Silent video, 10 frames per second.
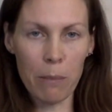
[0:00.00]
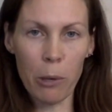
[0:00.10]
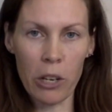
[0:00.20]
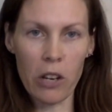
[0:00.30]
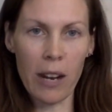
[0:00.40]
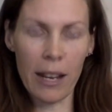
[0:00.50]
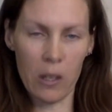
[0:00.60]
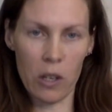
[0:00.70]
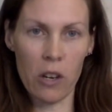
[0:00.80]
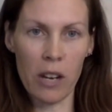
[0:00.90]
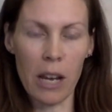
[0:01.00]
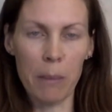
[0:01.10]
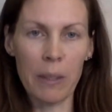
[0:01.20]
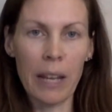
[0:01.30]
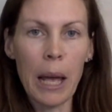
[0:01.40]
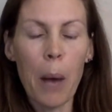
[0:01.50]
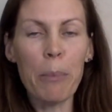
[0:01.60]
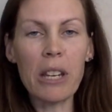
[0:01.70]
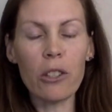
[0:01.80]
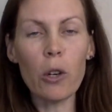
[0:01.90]
putting your hands on your hips
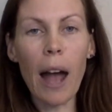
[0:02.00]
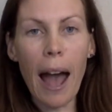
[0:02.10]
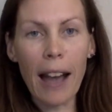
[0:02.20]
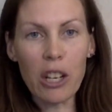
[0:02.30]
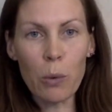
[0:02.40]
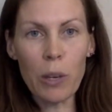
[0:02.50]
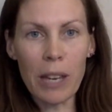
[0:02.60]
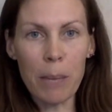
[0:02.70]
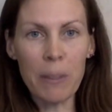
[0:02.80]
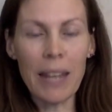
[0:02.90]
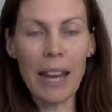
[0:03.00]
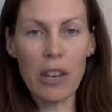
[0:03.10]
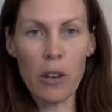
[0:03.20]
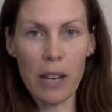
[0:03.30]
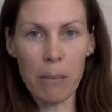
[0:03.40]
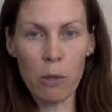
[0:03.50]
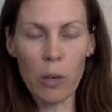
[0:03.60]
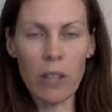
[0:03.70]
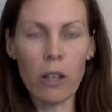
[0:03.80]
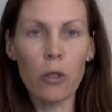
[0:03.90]
because your actual hips and your hip
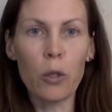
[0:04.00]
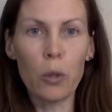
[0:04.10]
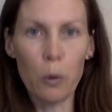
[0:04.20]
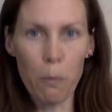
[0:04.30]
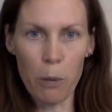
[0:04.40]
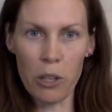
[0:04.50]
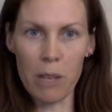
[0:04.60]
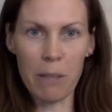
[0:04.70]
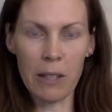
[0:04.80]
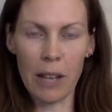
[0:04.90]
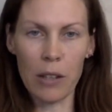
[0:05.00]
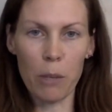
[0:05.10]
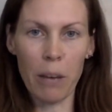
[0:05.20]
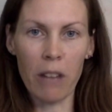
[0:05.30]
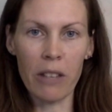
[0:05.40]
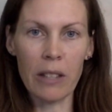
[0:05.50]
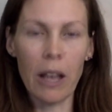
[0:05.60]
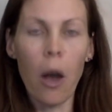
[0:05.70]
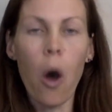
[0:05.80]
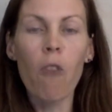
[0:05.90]
joints are super deep inside your pelvis,
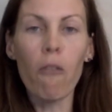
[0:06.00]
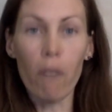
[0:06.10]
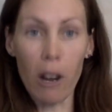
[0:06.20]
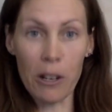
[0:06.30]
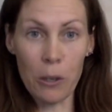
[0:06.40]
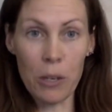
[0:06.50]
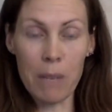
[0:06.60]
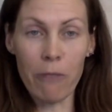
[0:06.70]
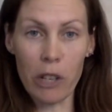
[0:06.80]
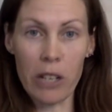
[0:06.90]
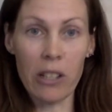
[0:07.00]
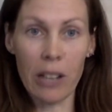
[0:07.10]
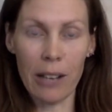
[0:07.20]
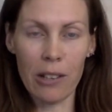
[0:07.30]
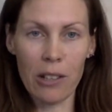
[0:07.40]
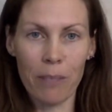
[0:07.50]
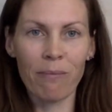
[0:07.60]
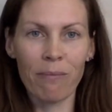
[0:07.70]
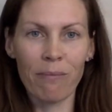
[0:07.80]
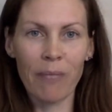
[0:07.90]
far too deep for you to touch.
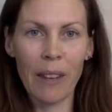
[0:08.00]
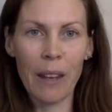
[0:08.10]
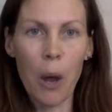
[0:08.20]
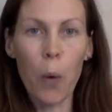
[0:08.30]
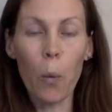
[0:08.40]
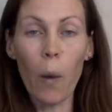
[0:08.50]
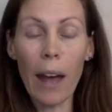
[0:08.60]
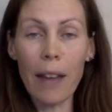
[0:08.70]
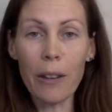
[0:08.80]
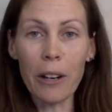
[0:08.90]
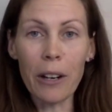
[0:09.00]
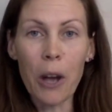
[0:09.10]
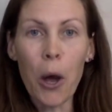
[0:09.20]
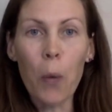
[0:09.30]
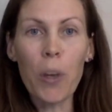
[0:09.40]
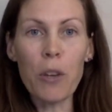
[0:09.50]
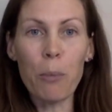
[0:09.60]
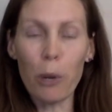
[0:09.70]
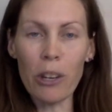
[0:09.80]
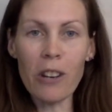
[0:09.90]
Rather, when you
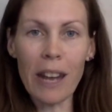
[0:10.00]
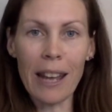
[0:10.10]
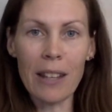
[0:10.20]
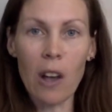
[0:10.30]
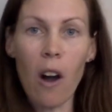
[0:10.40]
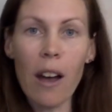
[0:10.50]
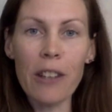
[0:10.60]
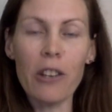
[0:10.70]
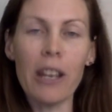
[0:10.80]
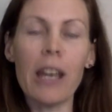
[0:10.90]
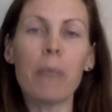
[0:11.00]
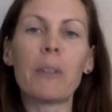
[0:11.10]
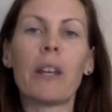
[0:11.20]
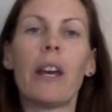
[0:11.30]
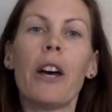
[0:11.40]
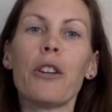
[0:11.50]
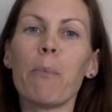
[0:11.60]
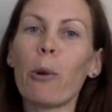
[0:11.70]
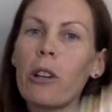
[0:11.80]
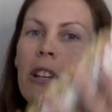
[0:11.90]
put your hands on your hips, you're
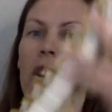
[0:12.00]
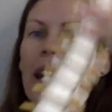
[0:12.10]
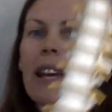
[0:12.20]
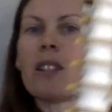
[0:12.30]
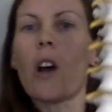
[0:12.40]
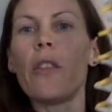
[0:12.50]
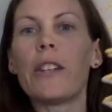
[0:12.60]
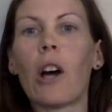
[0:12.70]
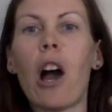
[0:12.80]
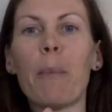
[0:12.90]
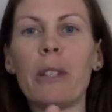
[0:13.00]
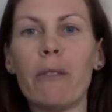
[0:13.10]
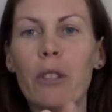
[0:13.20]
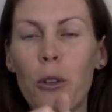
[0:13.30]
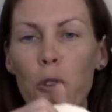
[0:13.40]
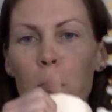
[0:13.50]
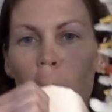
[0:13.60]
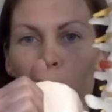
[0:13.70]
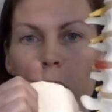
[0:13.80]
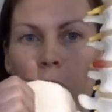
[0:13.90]
putting your hands on the tops of two
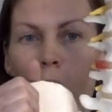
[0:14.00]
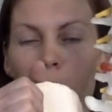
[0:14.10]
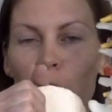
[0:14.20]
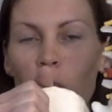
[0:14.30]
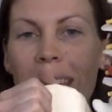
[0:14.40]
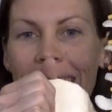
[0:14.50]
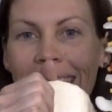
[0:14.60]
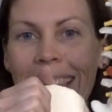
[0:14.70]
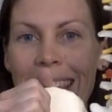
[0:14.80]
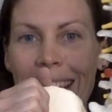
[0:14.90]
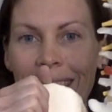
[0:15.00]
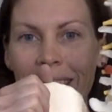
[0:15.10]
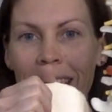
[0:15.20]
bones called your ilia.